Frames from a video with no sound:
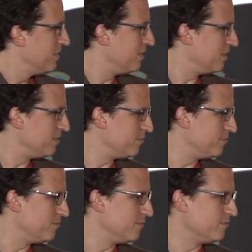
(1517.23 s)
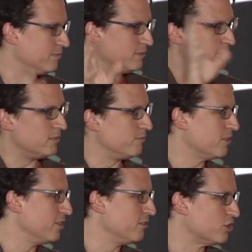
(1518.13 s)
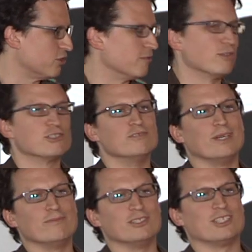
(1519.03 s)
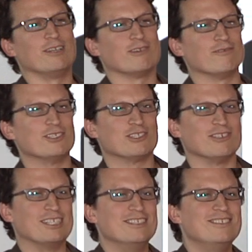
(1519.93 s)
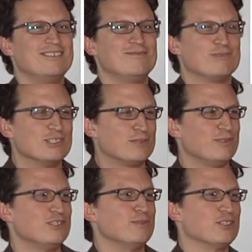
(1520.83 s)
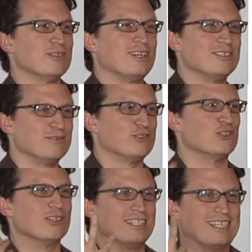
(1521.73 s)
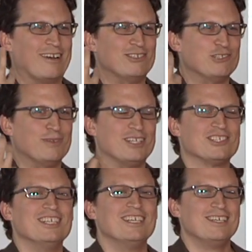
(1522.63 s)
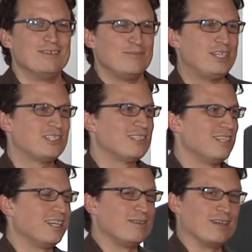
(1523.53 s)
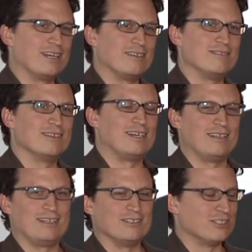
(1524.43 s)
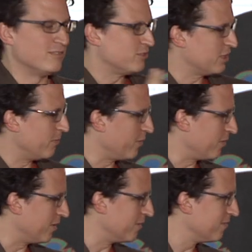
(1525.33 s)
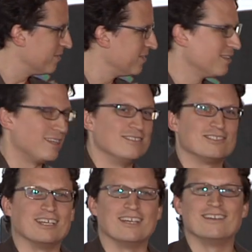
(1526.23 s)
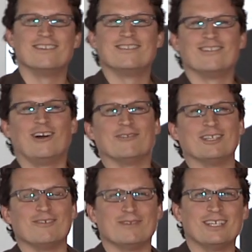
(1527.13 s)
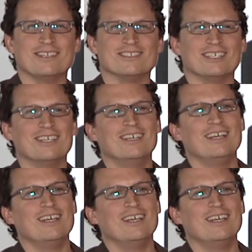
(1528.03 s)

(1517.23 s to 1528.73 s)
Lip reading: I'm trying to do a short version of my design for every screen principles, but it's really hard to shorten it down too much. Basically, I'll just skip the thing and say it off the top of my head instead.